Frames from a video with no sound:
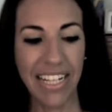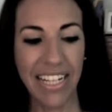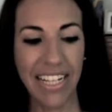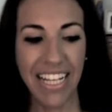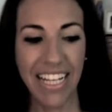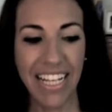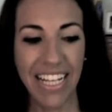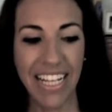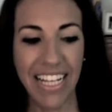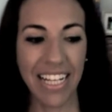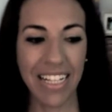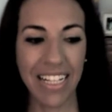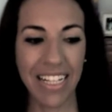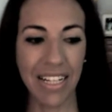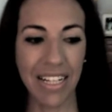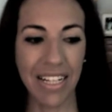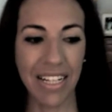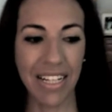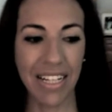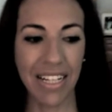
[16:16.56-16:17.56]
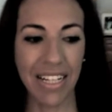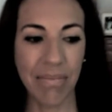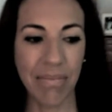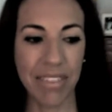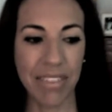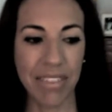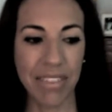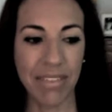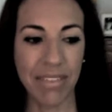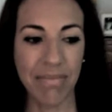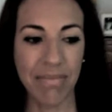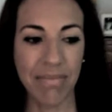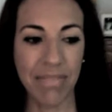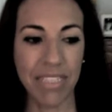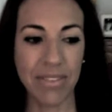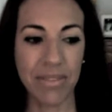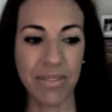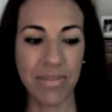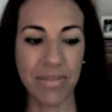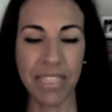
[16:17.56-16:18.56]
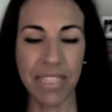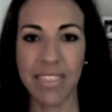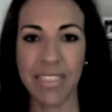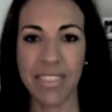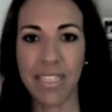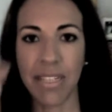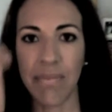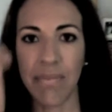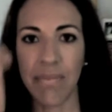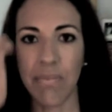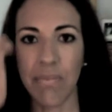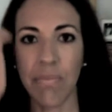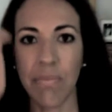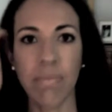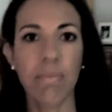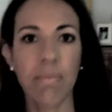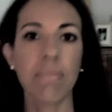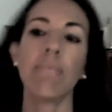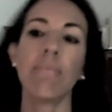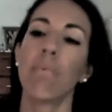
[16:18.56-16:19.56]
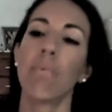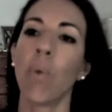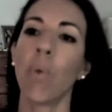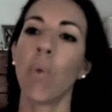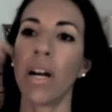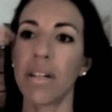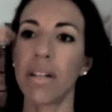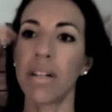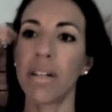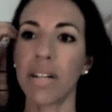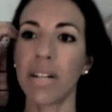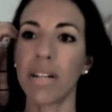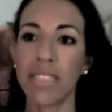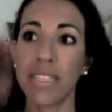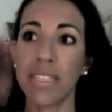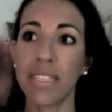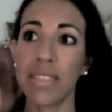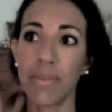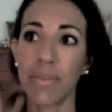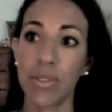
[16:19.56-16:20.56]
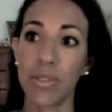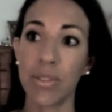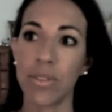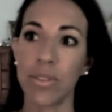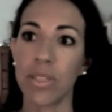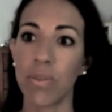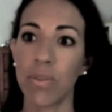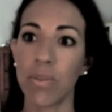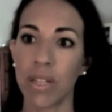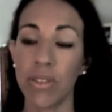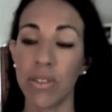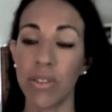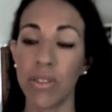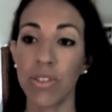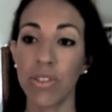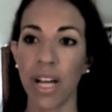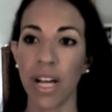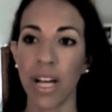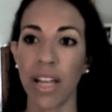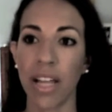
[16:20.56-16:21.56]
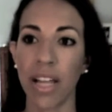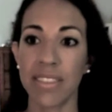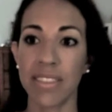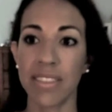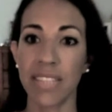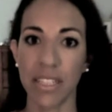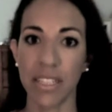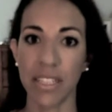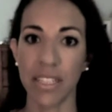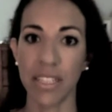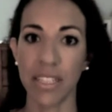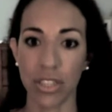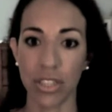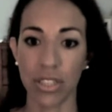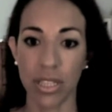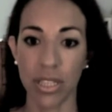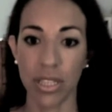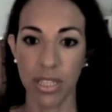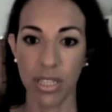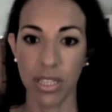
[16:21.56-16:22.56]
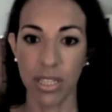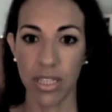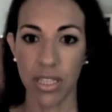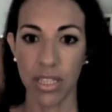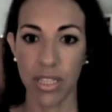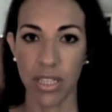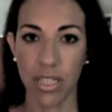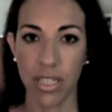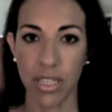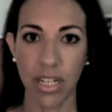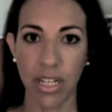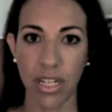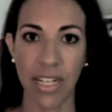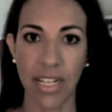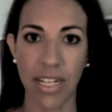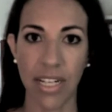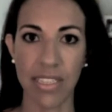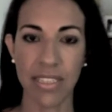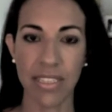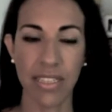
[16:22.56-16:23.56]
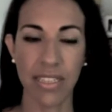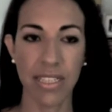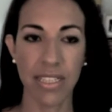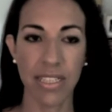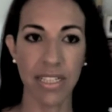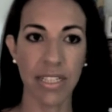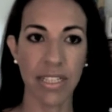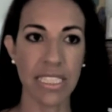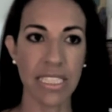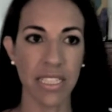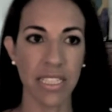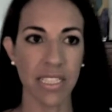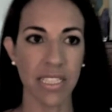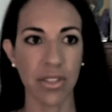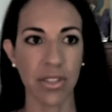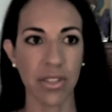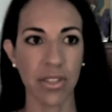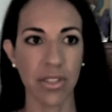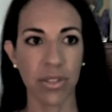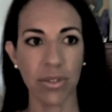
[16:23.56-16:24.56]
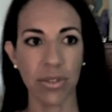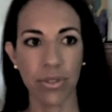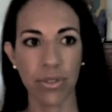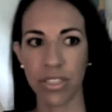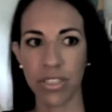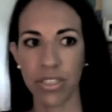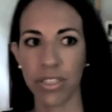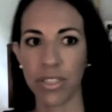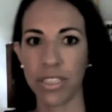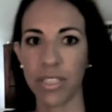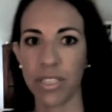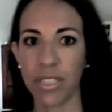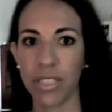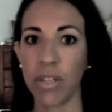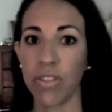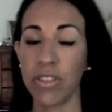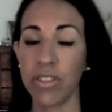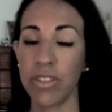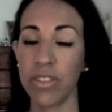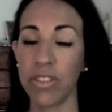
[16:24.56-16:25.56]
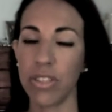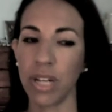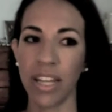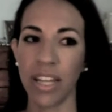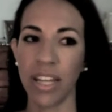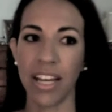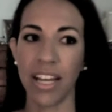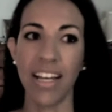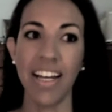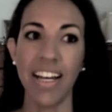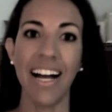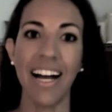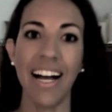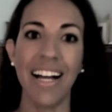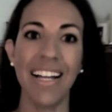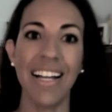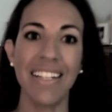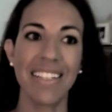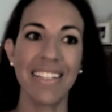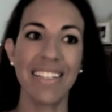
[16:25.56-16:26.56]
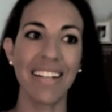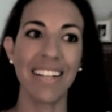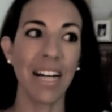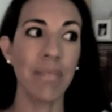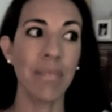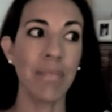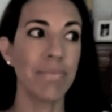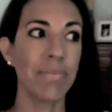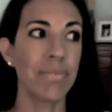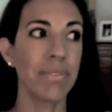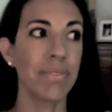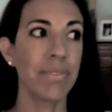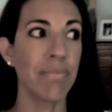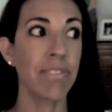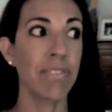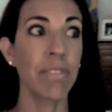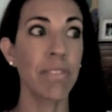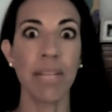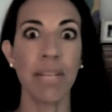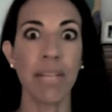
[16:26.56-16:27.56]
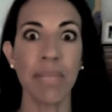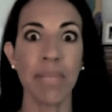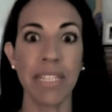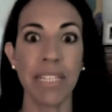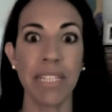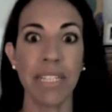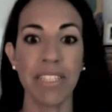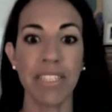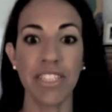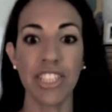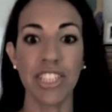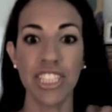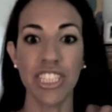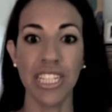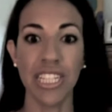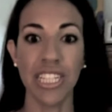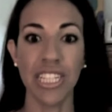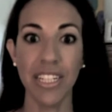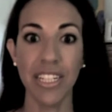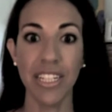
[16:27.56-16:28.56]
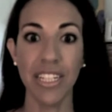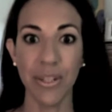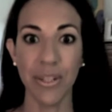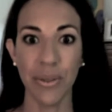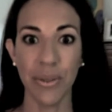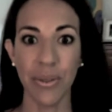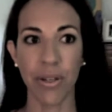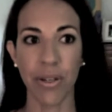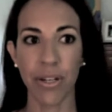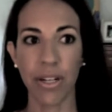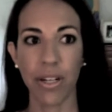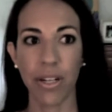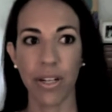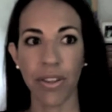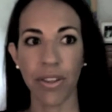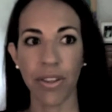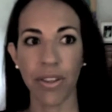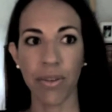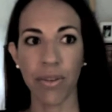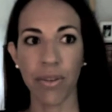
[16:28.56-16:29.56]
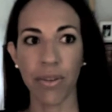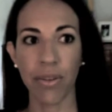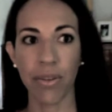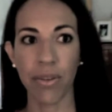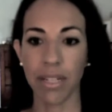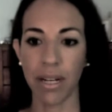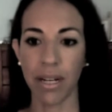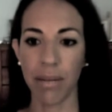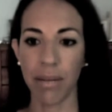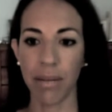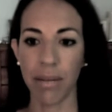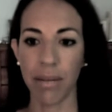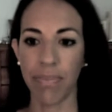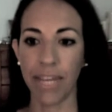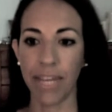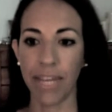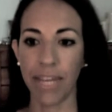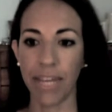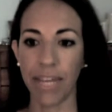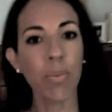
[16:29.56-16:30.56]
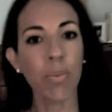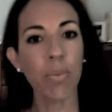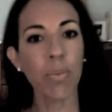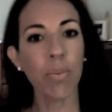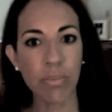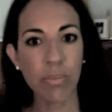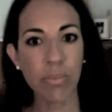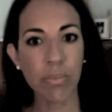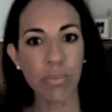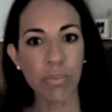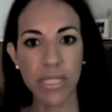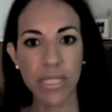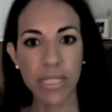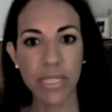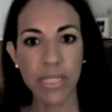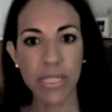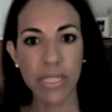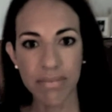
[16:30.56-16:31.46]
then I said to my doula, why don't you try the sage? I had a clary sage essential oil. So I said, why don't you try that? And I'm so glad because she knew the right acupressure points.